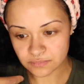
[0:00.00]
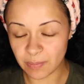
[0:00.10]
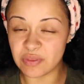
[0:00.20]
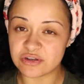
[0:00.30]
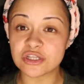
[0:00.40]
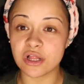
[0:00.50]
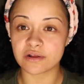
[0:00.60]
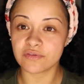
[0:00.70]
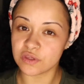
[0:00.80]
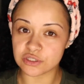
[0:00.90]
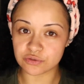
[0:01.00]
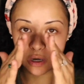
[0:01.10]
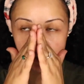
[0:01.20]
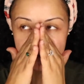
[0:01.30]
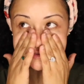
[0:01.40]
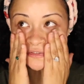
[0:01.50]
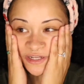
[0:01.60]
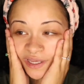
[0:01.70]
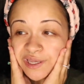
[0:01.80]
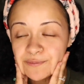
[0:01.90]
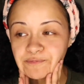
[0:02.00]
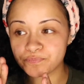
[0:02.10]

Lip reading: I mean, there's a lot of things wrong with this state,